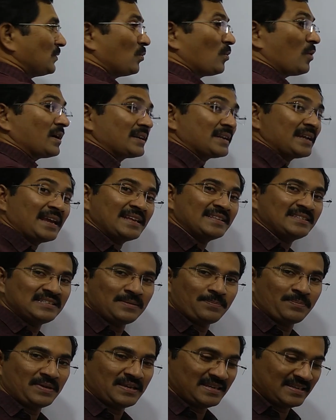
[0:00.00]
see what a
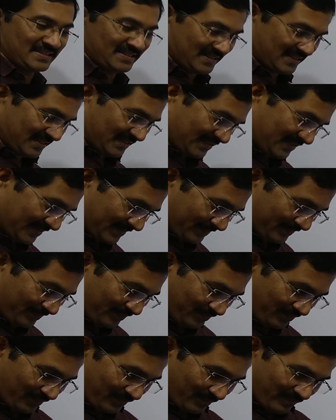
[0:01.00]
GP is.
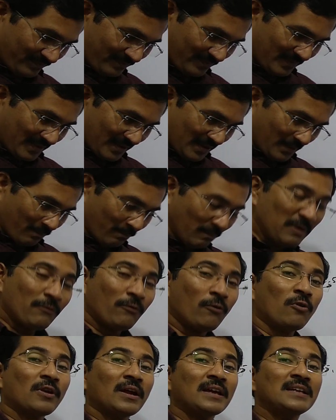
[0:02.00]
Before